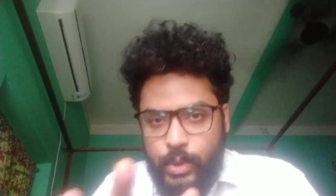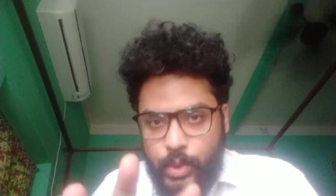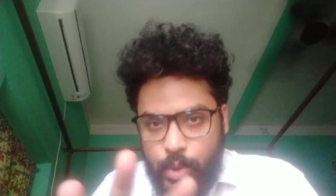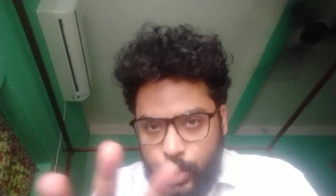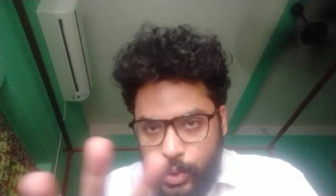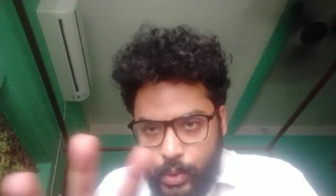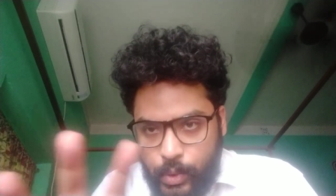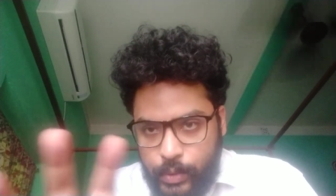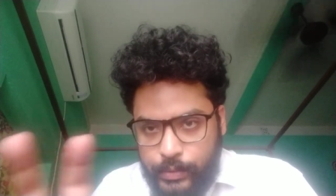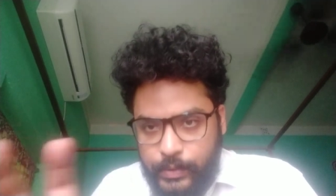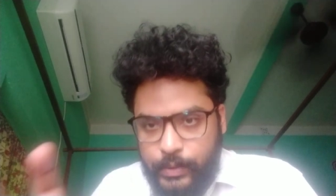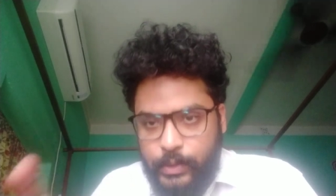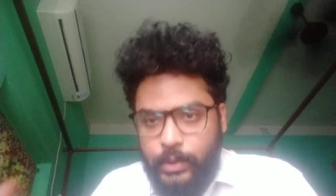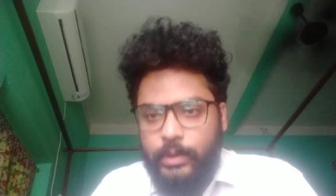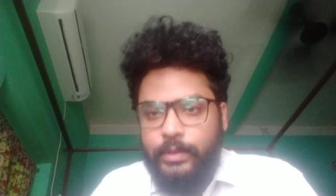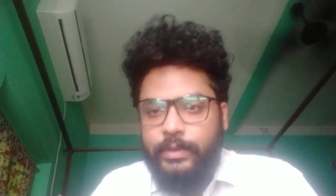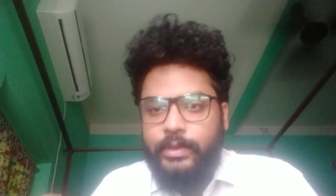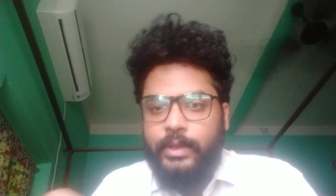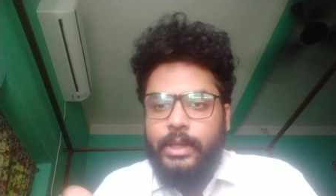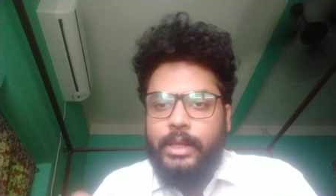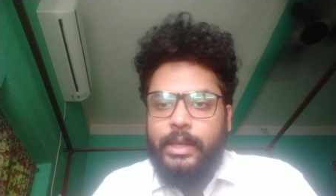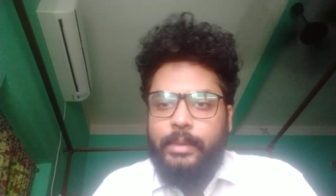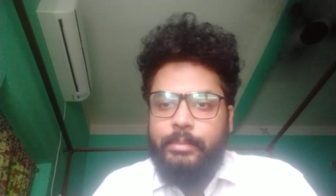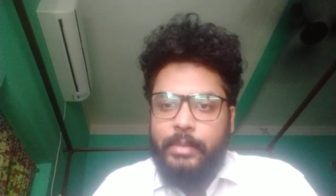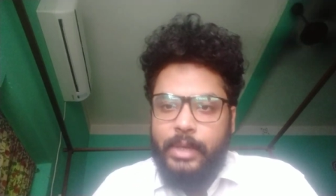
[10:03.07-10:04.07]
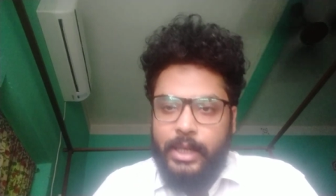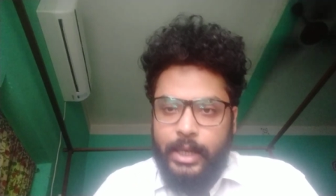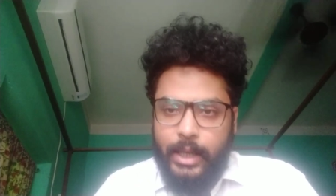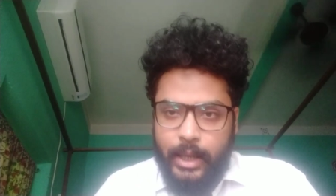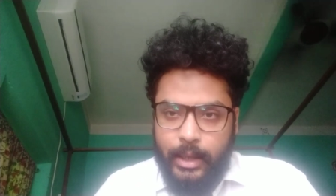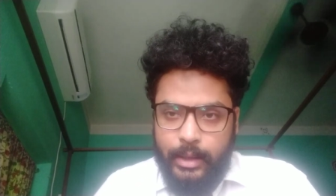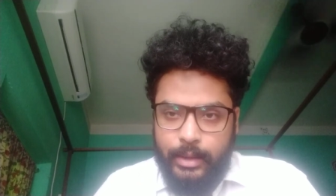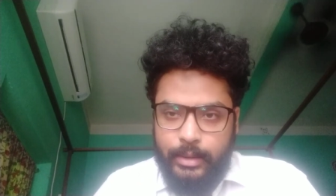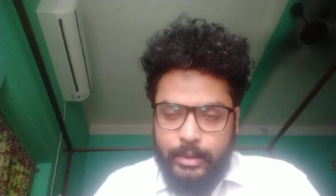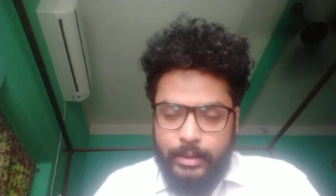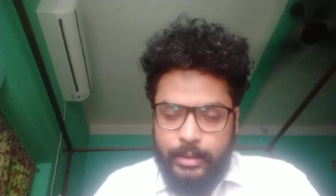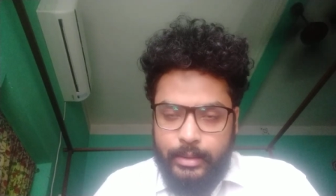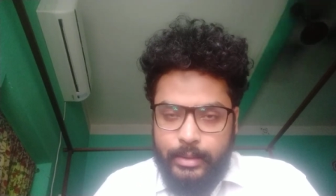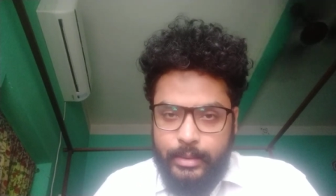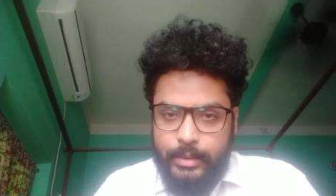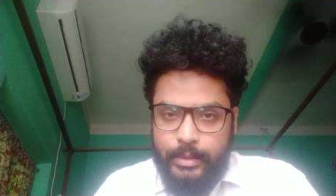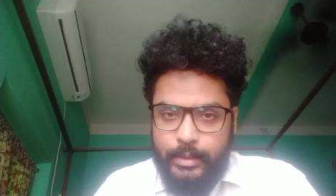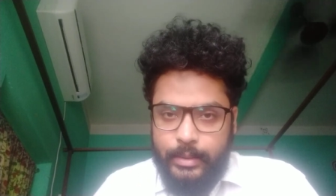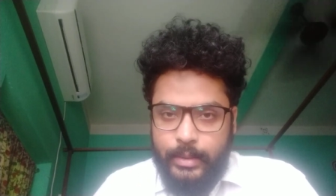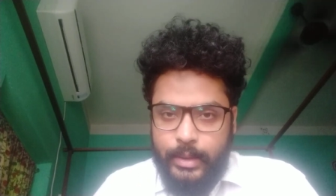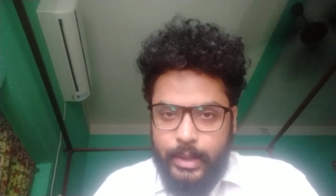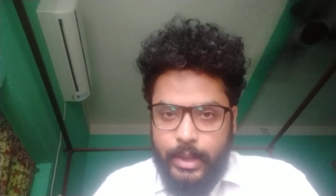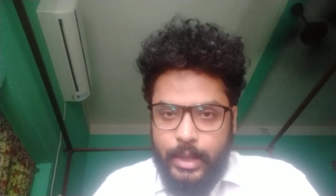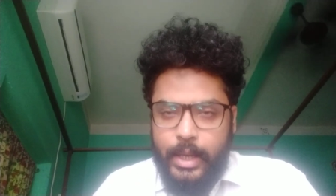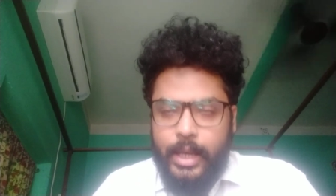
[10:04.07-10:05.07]
to fulfill the meaning.
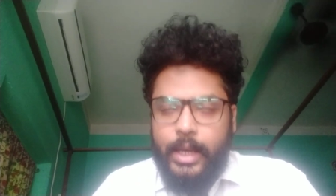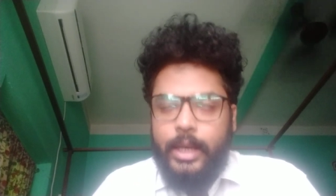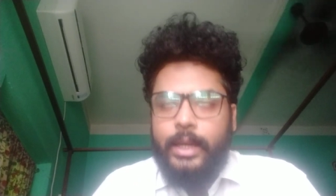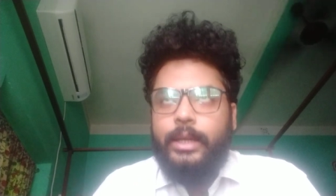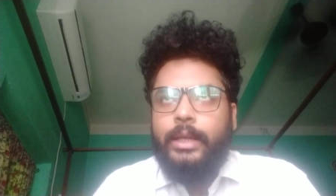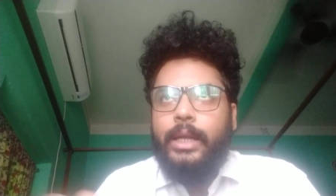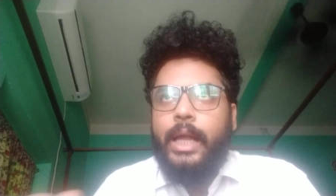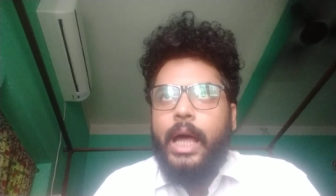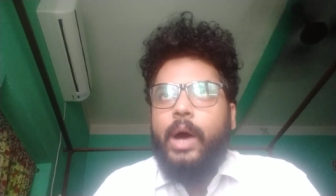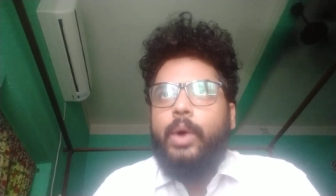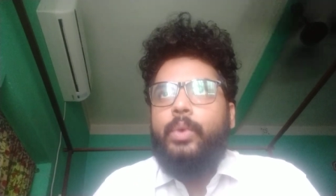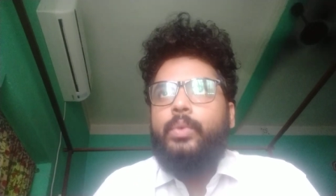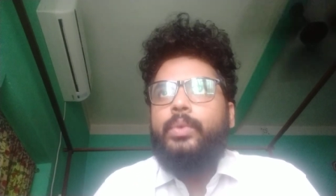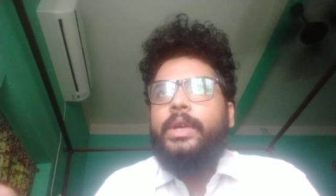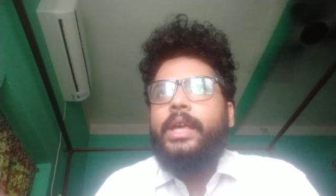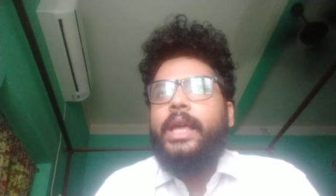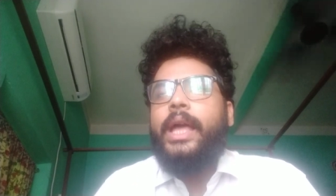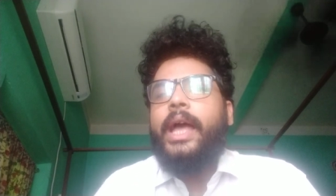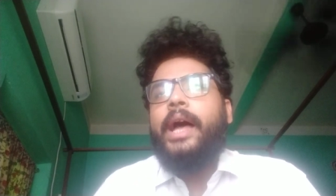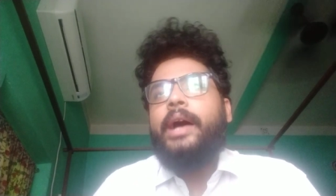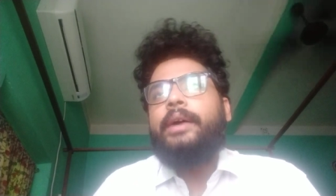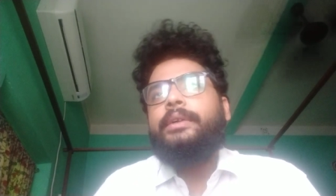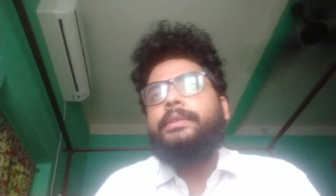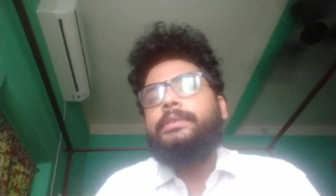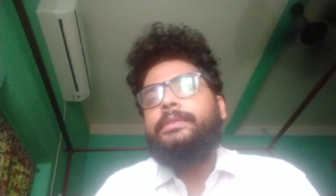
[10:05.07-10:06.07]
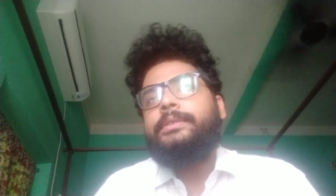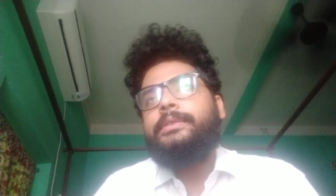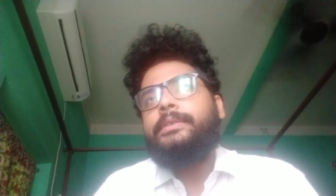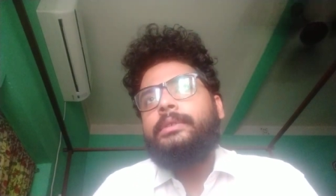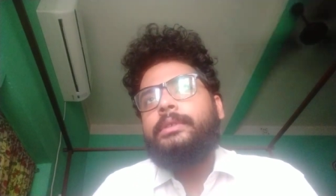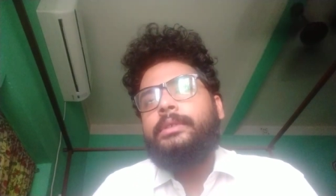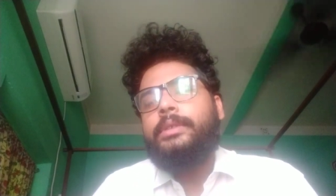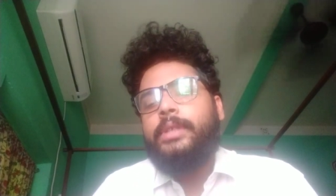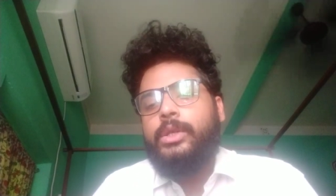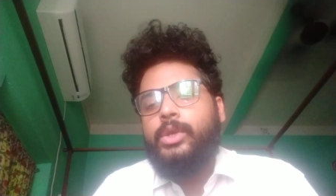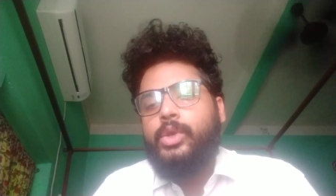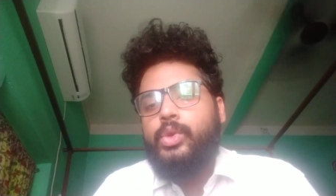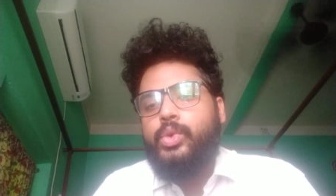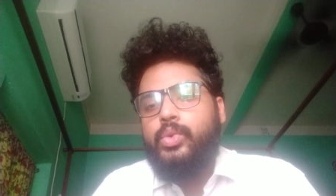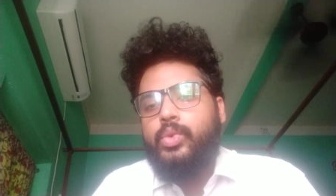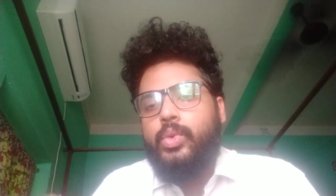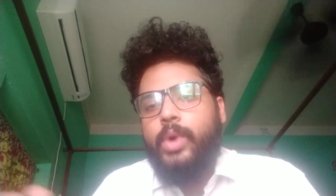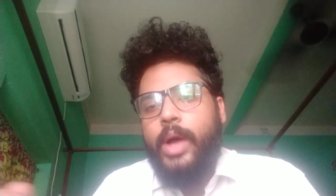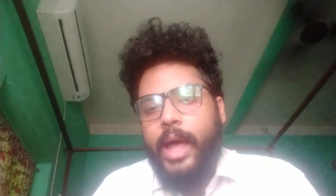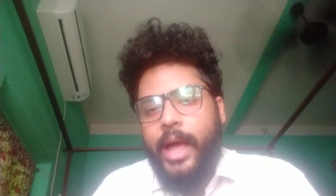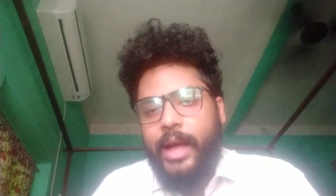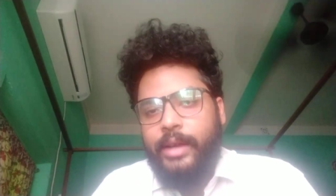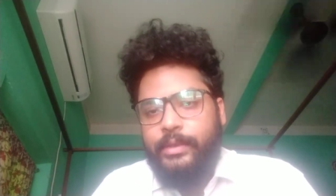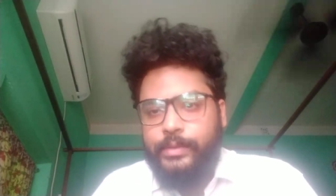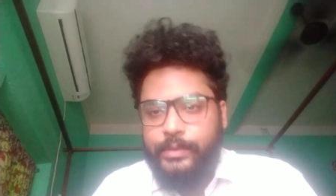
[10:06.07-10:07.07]
Now we have the to
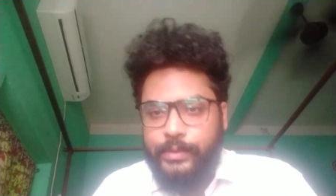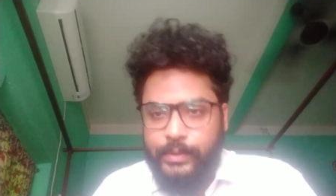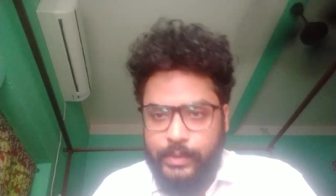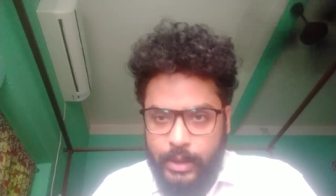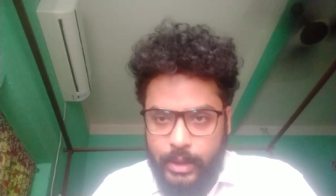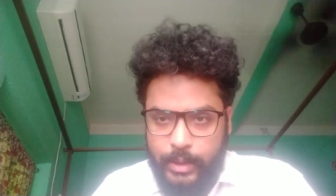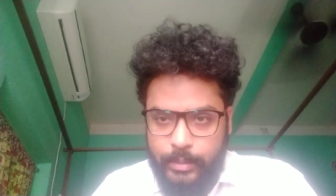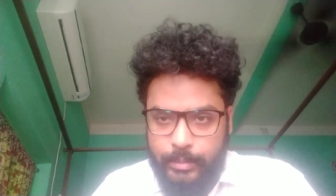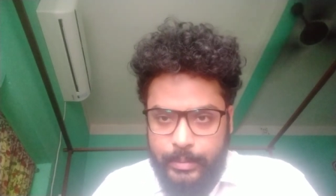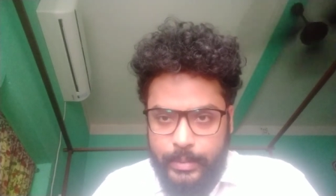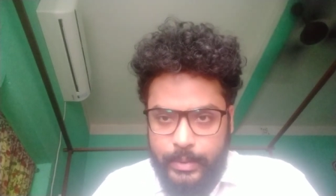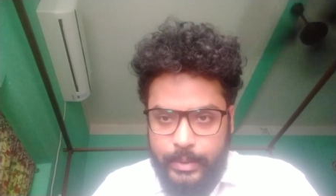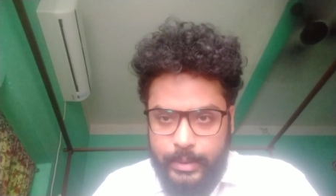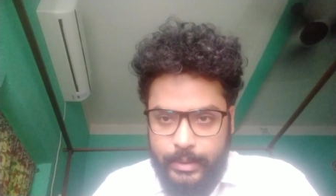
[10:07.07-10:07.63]
have verb